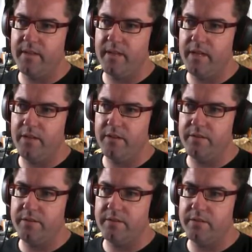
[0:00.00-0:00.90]

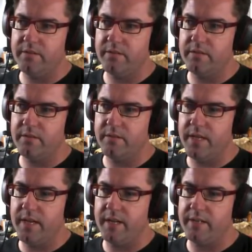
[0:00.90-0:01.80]
Use?
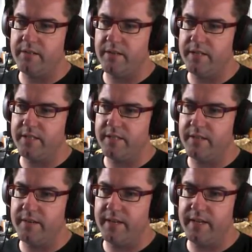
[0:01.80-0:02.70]
No, it's not
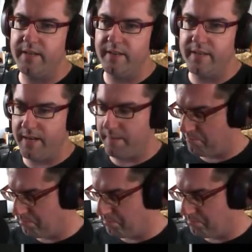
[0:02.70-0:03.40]
necessary. Okay.